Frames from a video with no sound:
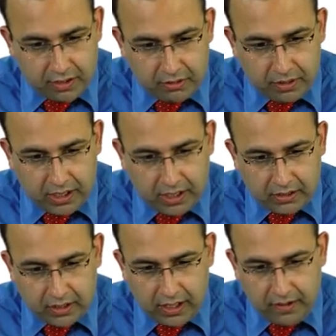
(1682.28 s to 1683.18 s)
vitamin
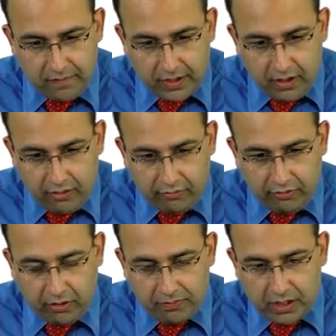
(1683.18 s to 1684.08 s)
D3
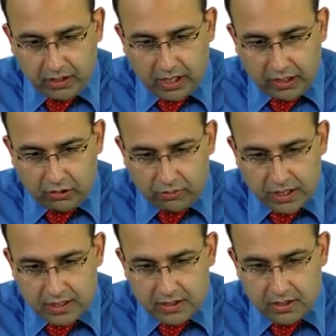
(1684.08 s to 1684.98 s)
from the
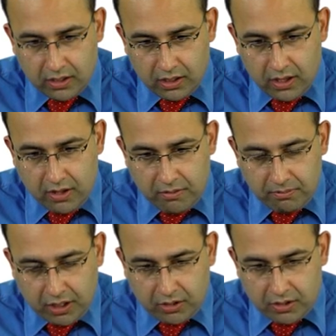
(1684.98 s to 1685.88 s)
granulomas
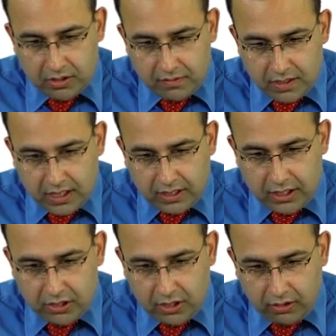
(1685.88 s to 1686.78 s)
because of
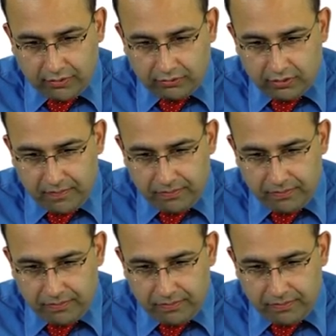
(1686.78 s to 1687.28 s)
secretion of